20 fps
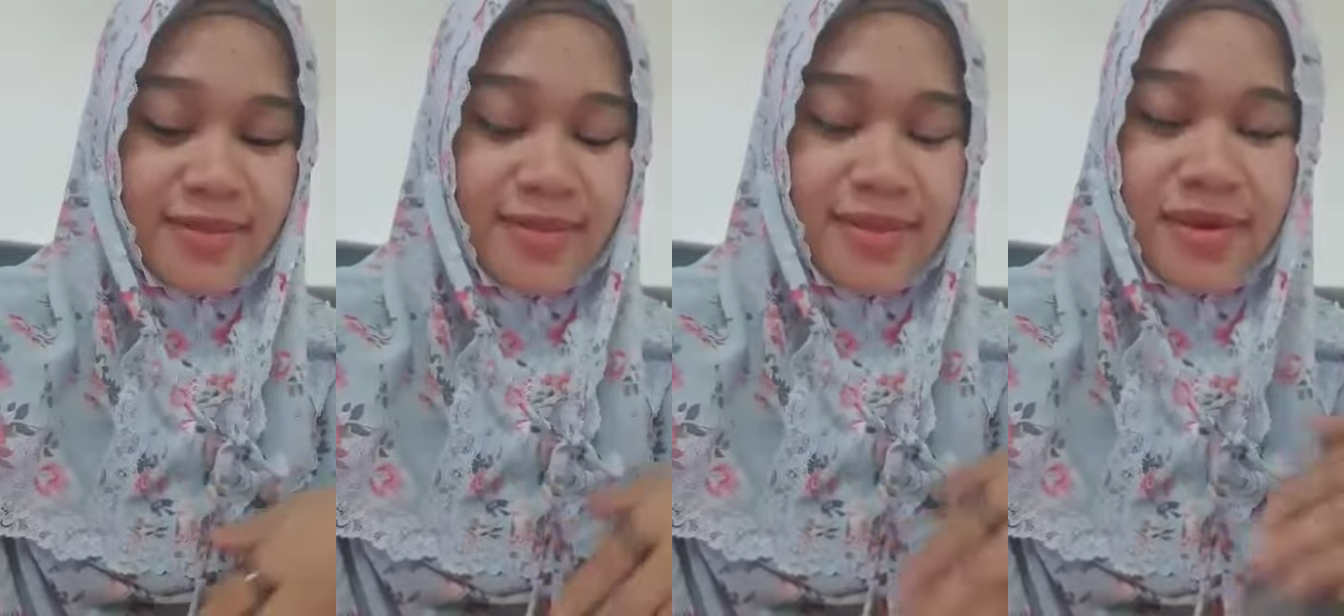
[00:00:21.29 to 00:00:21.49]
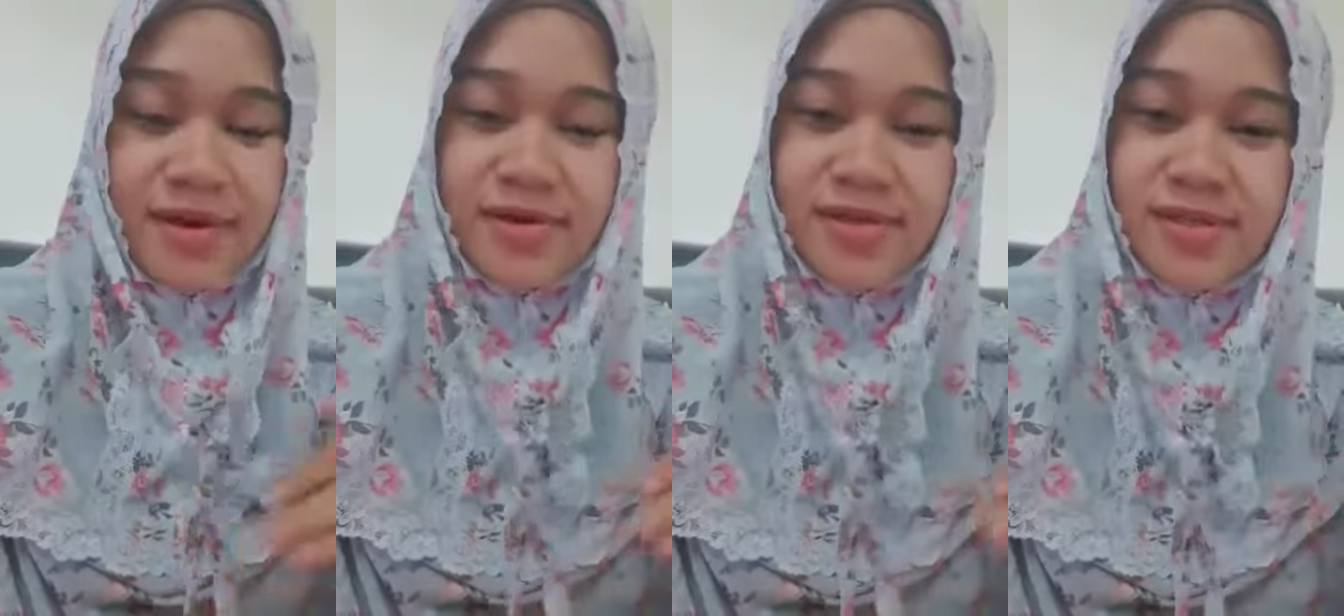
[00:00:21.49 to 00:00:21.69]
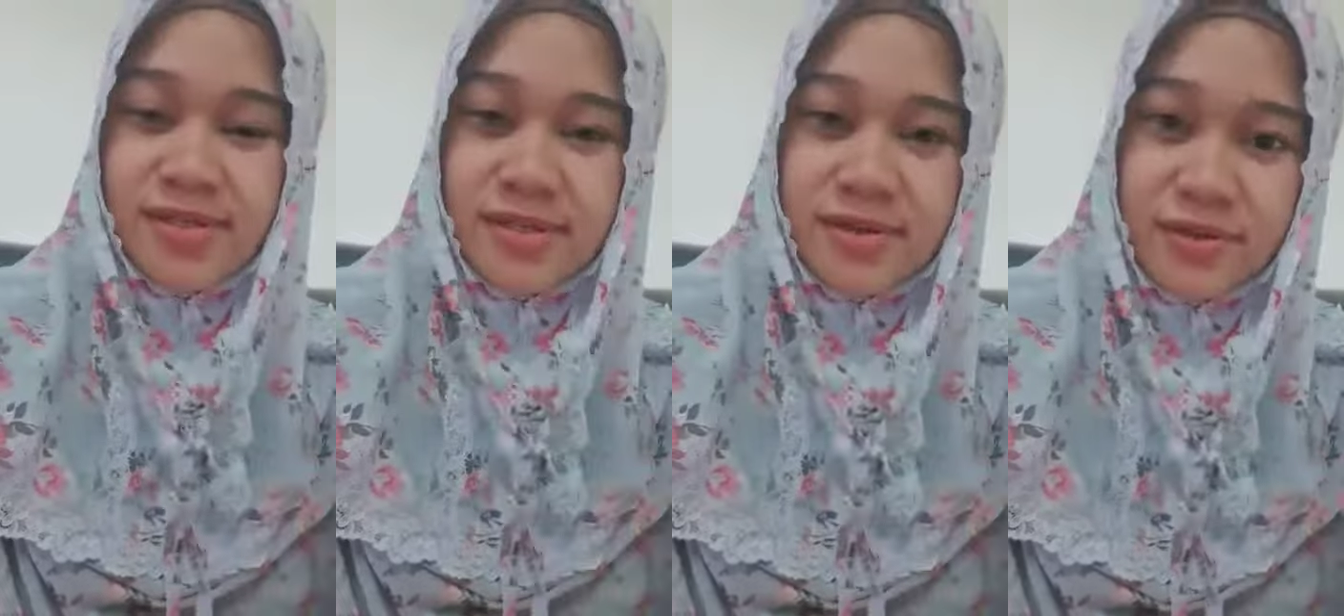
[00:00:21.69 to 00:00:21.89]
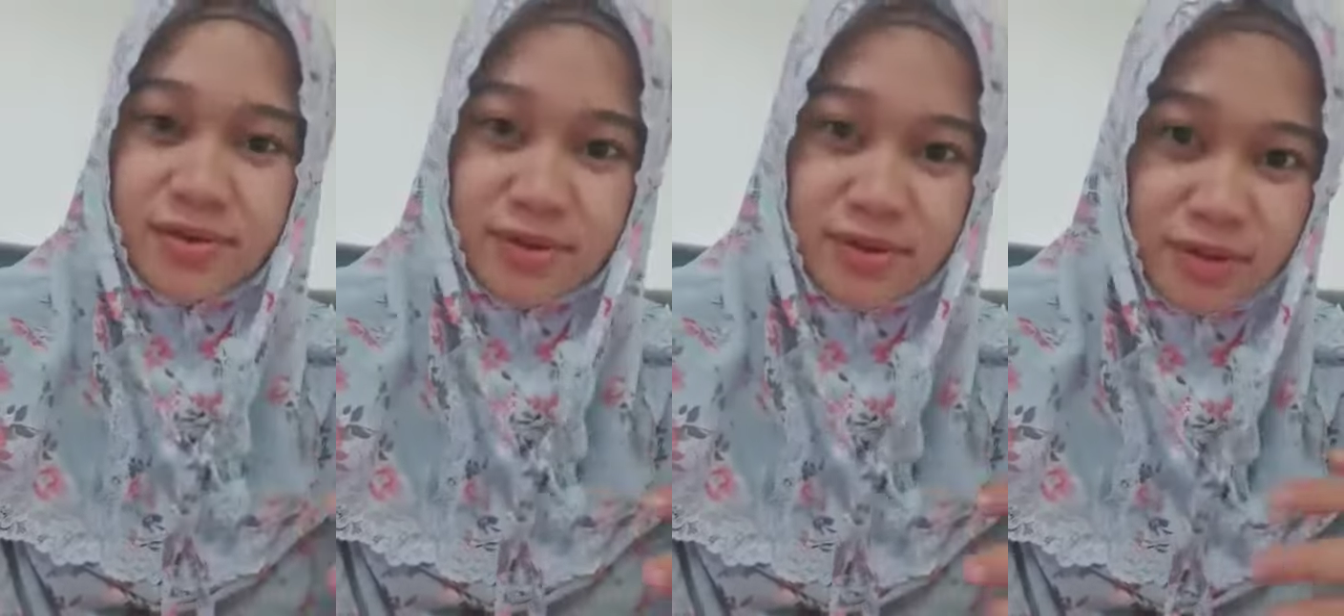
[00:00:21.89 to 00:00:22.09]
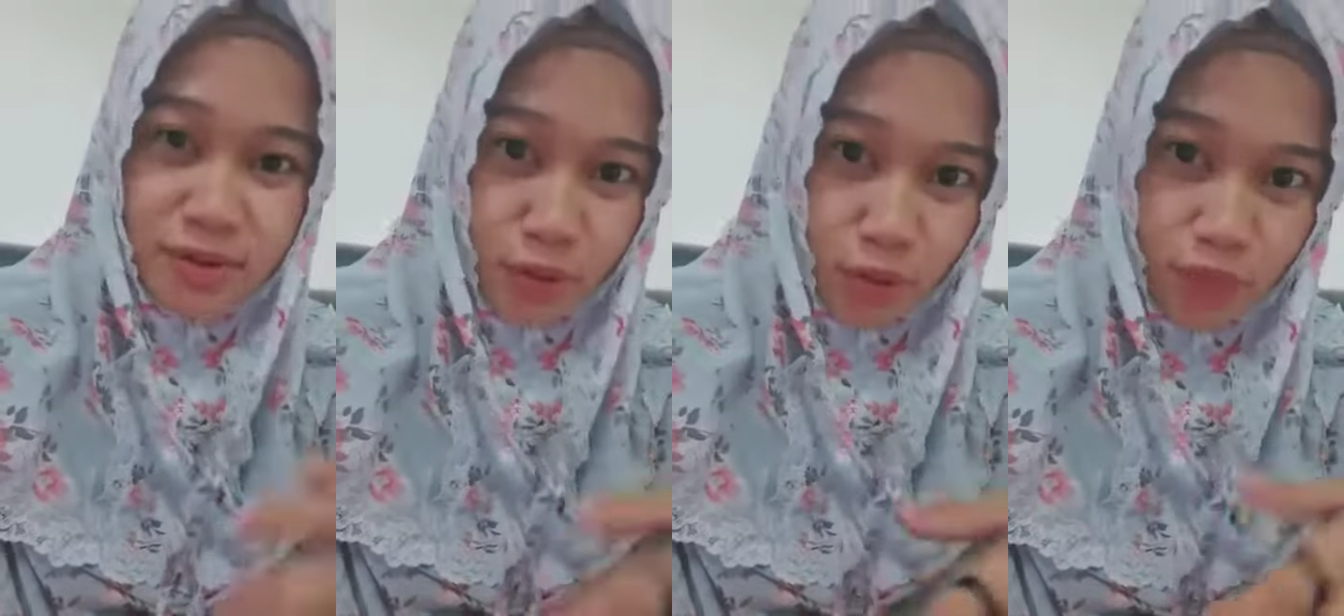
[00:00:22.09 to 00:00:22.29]
there's
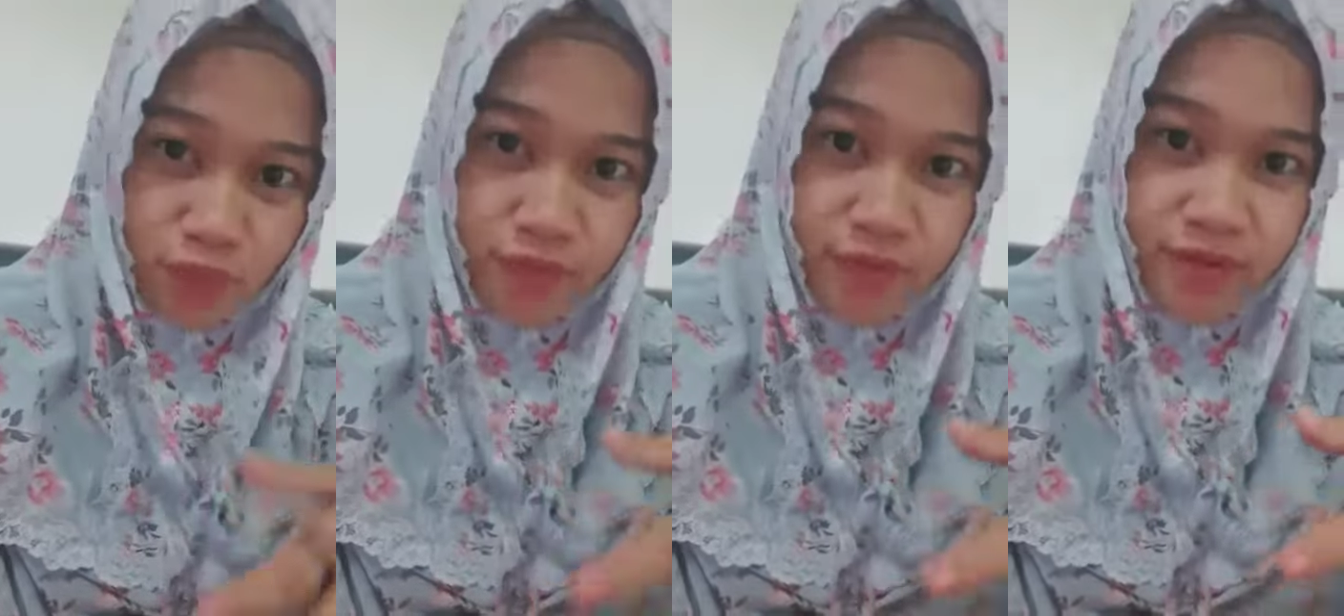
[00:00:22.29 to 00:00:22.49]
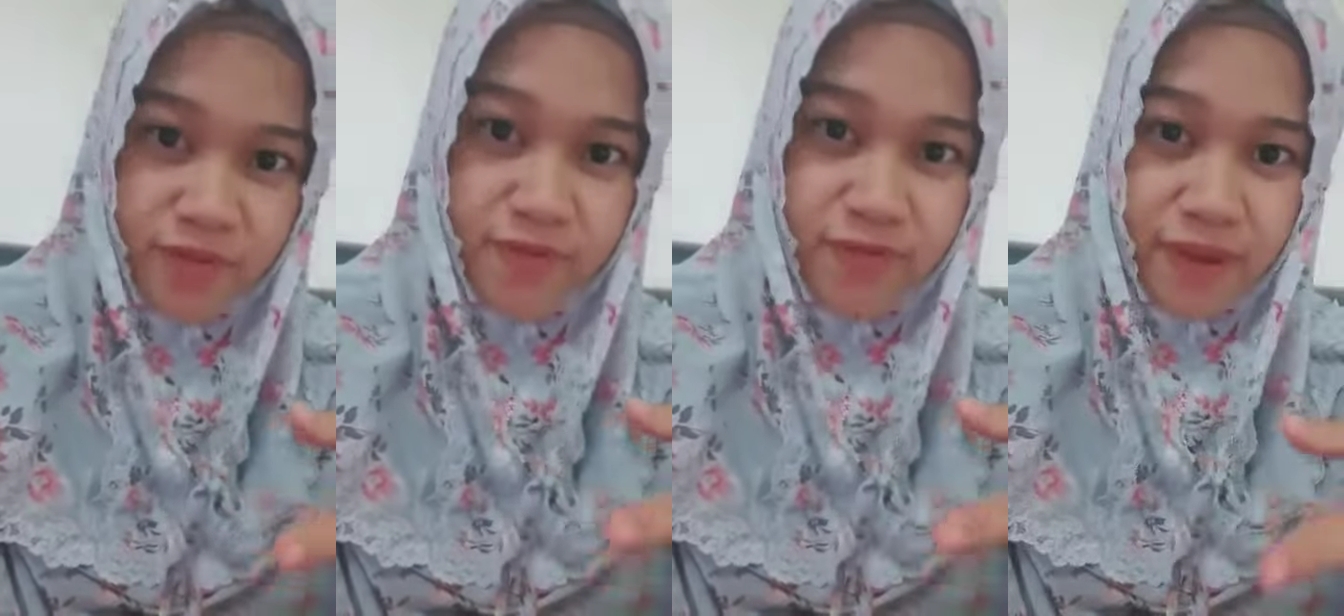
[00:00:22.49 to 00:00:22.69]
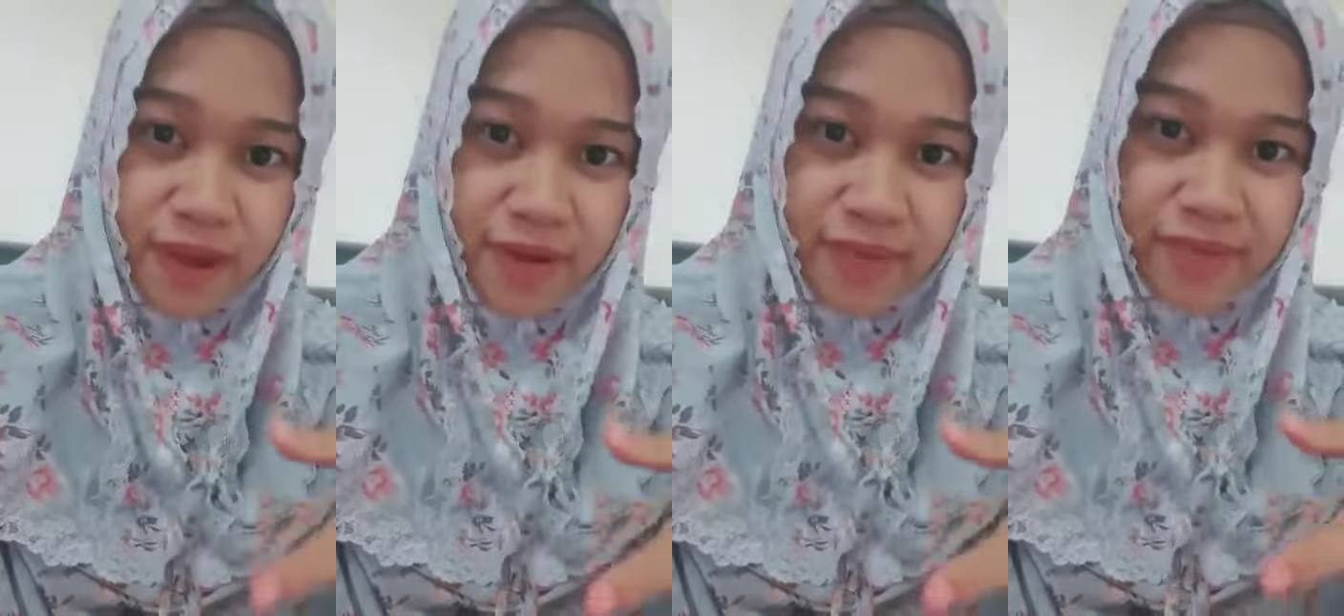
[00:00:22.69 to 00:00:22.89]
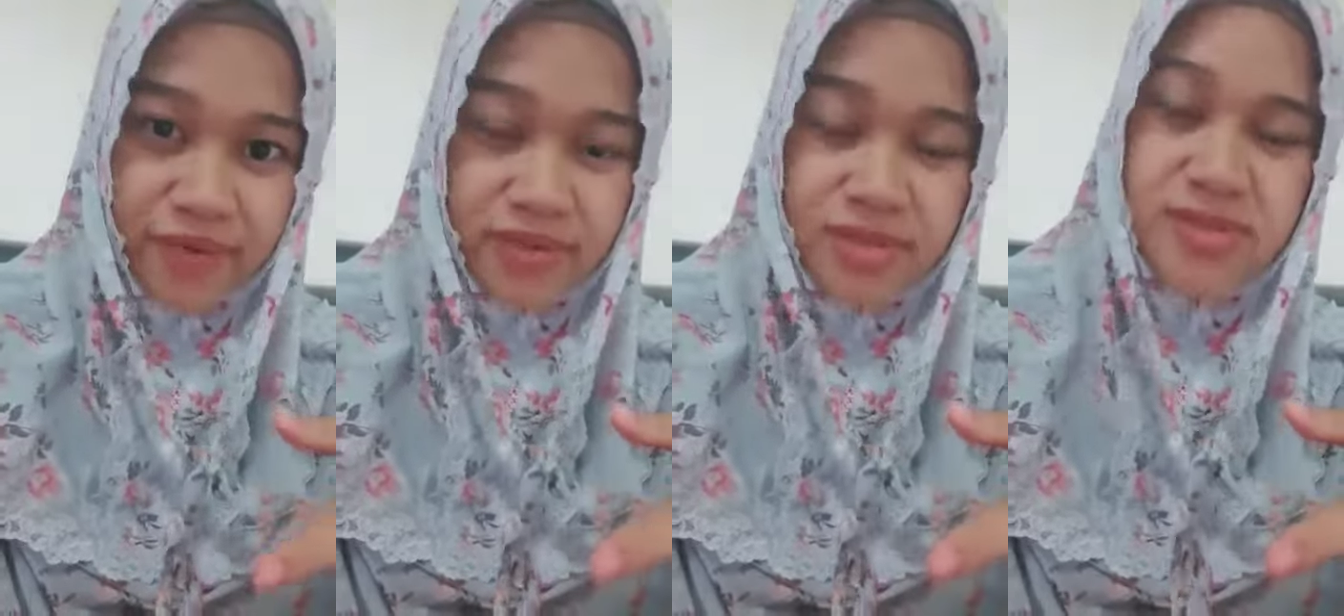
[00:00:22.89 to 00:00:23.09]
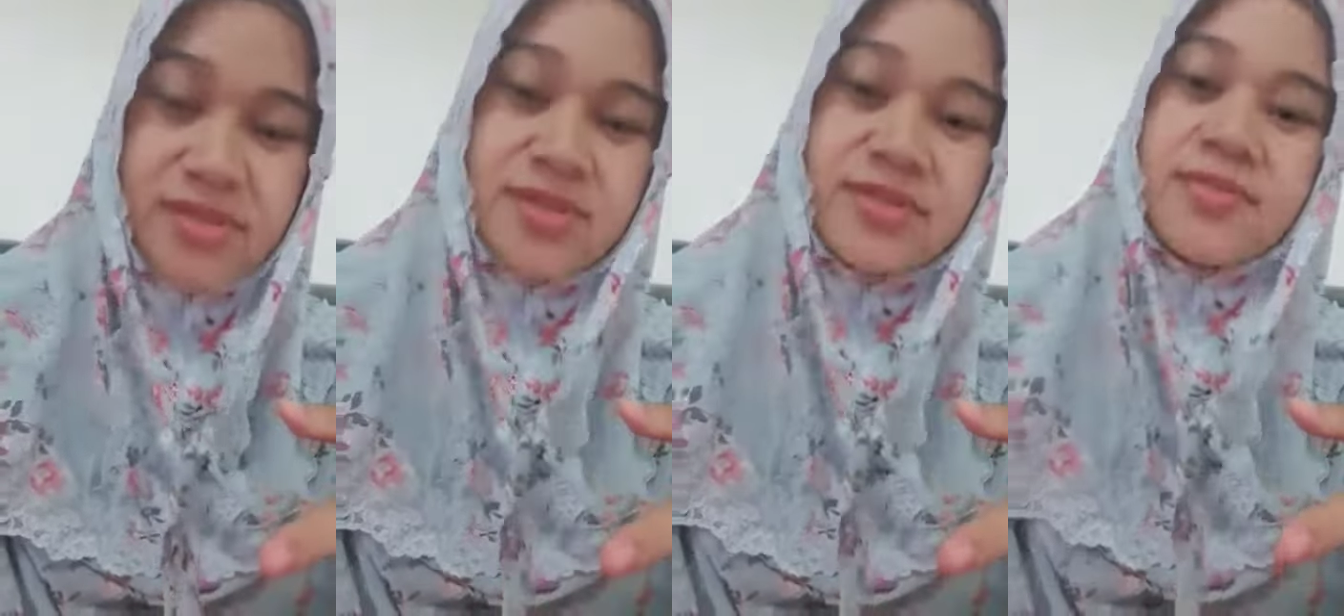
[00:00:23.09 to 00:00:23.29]
a novel
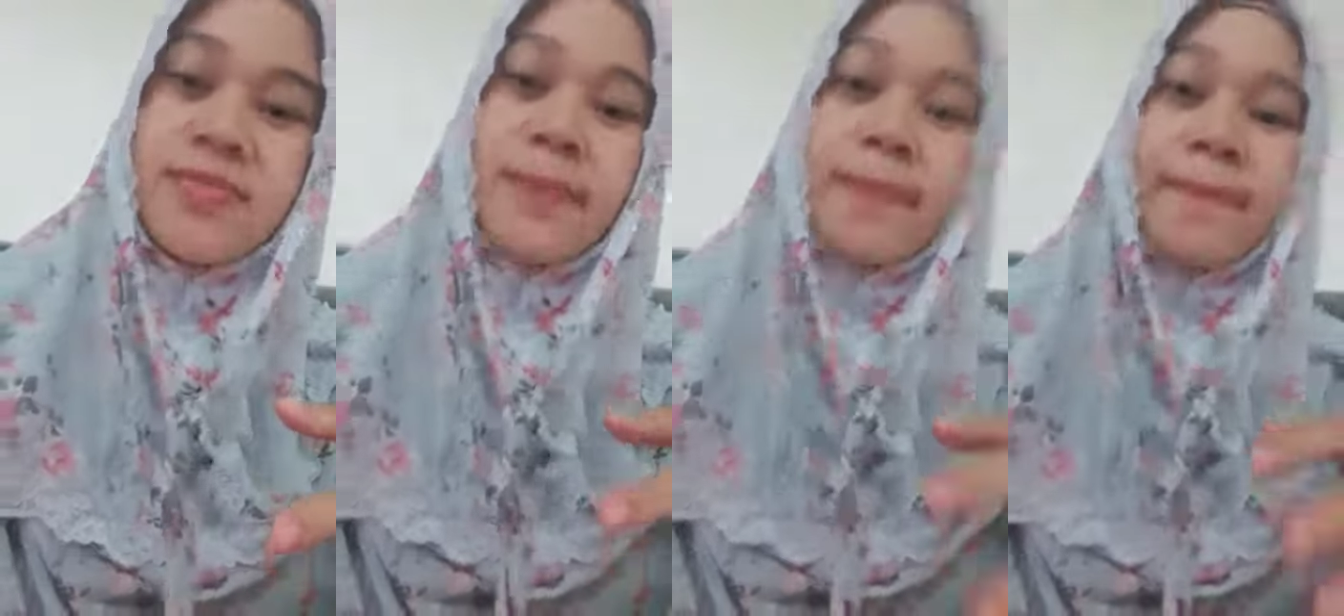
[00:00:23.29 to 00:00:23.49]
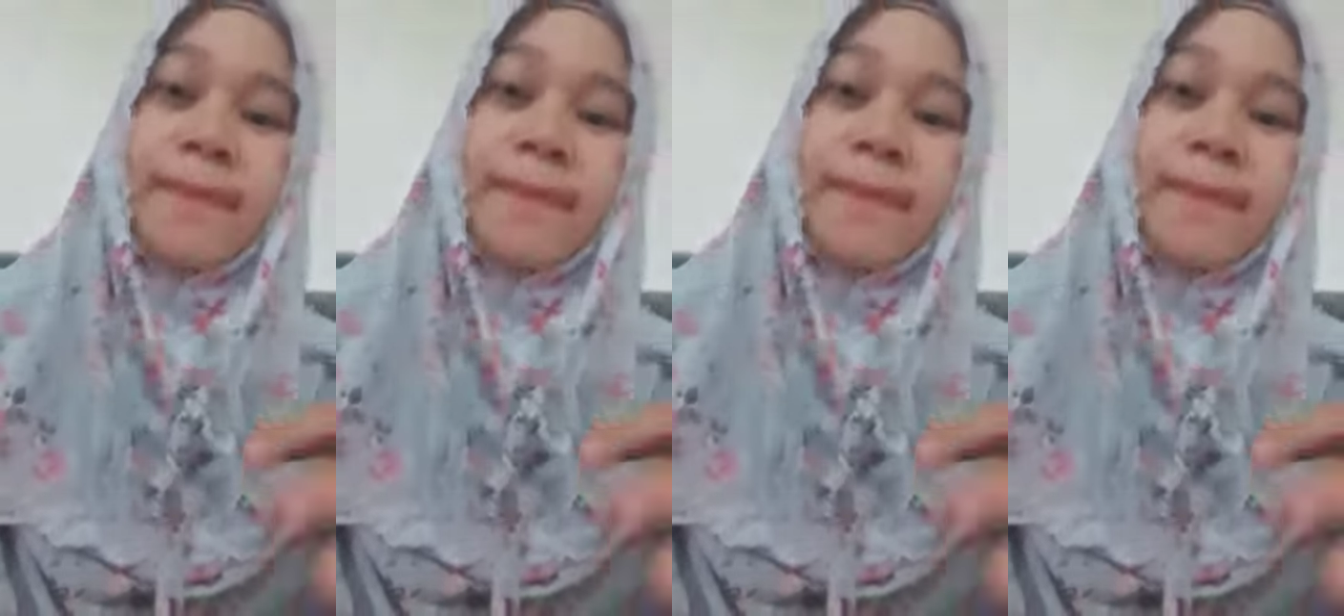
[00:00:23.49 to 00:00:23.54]
virus